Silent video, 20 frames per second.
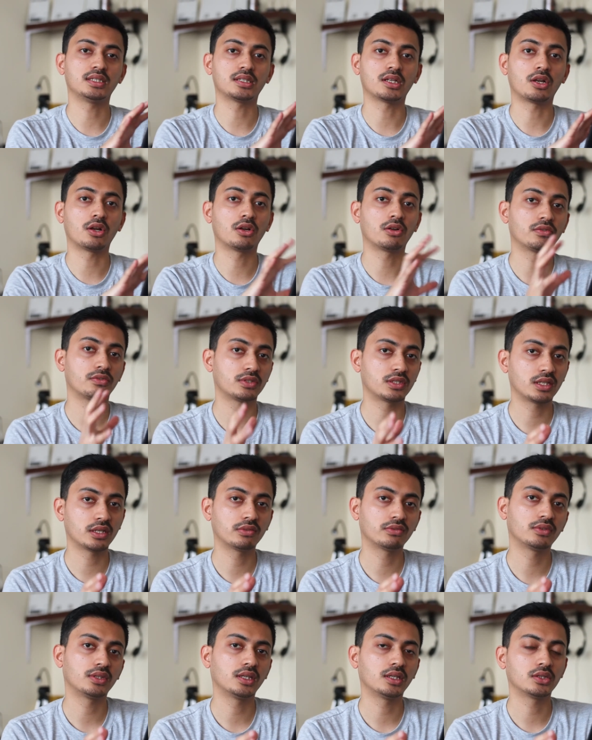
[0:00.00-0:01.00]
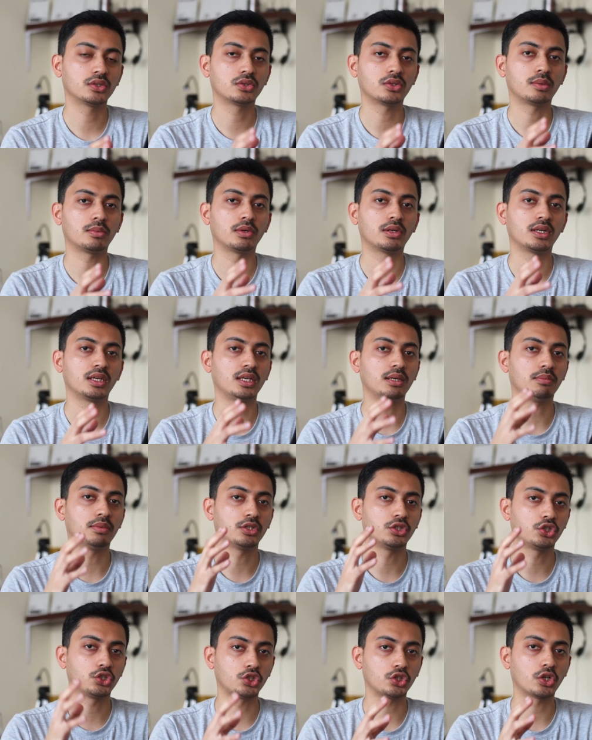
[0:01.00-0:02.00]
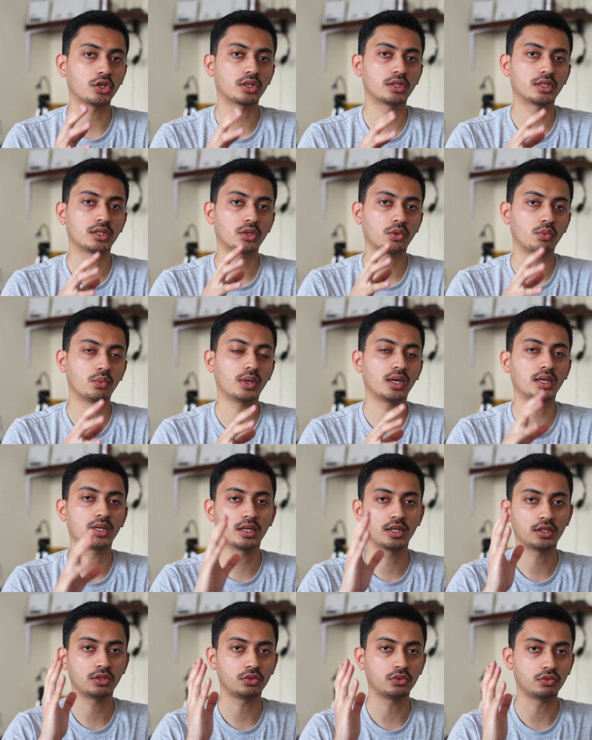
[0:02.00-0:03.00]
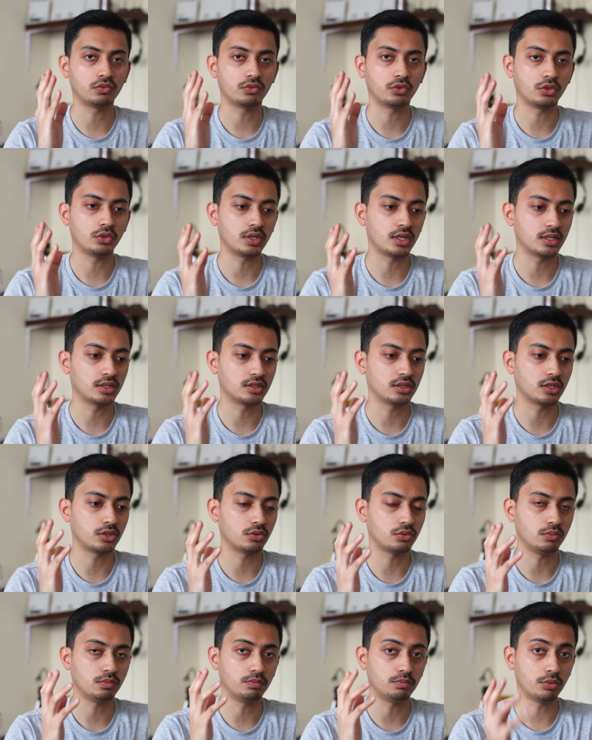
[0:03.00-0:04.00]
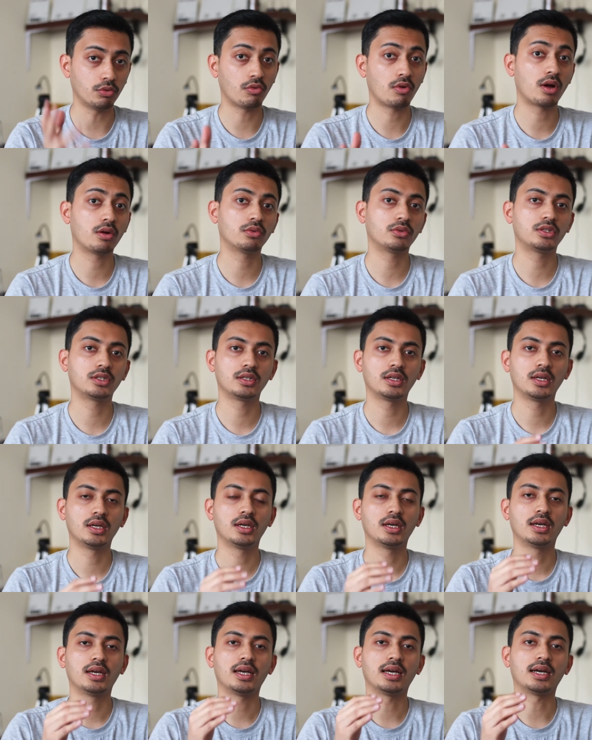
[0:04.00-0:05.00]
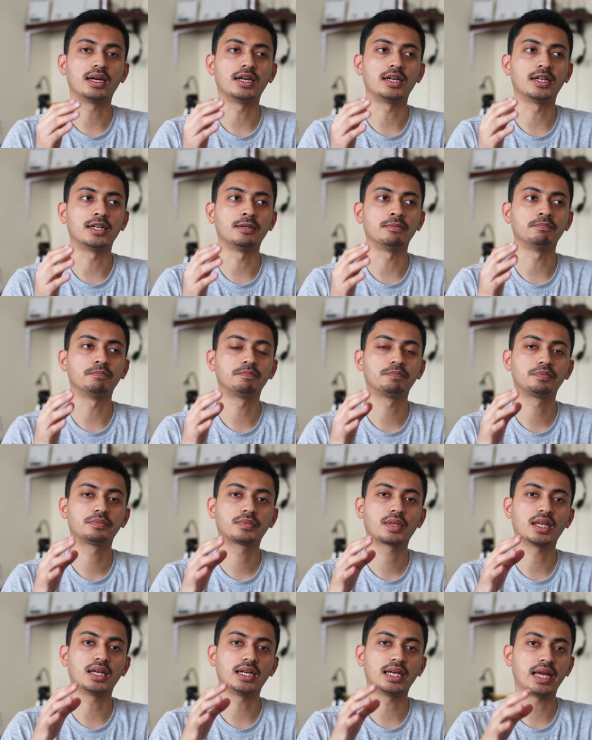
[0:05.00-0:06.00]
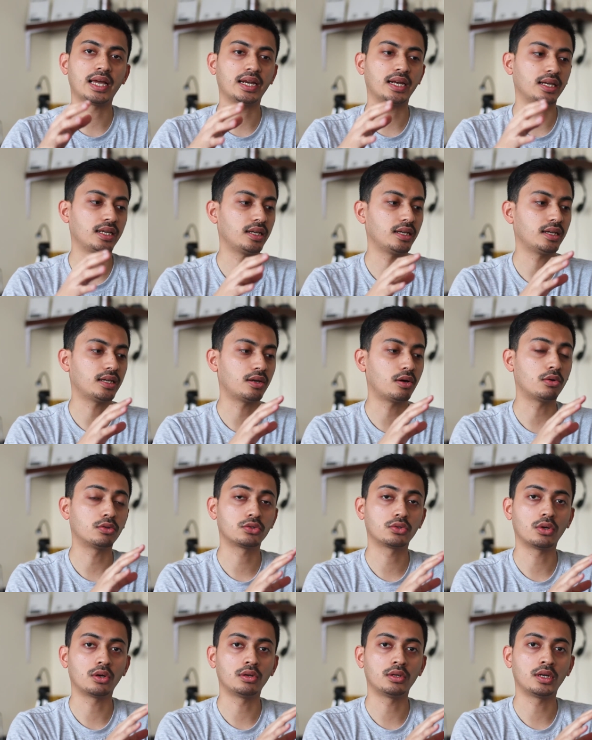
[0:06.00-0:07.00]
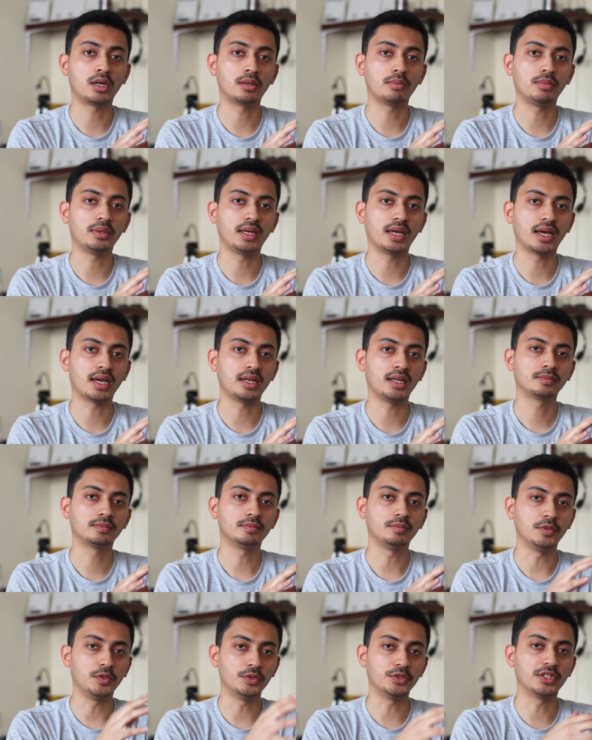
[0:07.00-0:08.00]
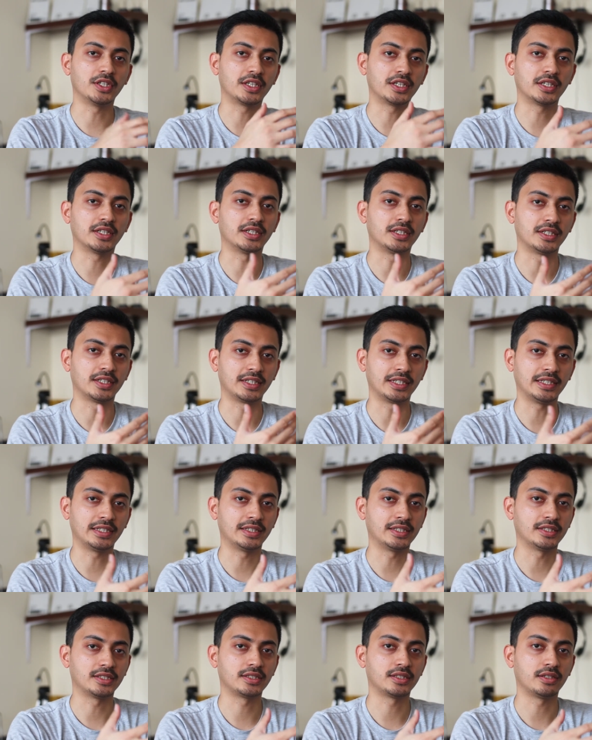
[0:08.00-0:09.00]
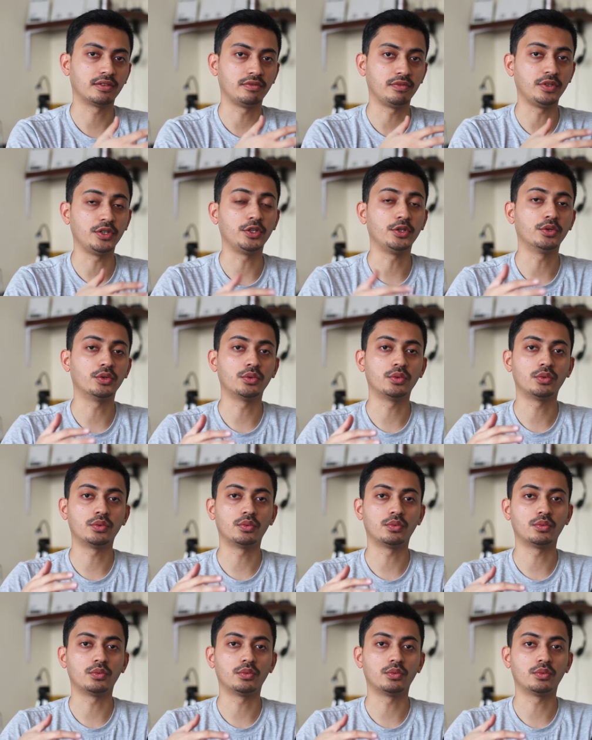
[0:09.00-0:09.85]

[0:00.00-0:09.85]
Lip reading: it's a lot of stuff there, so I'm going to keep it short, quick, for you guys not to bore out. And also I'll not be adding music in this video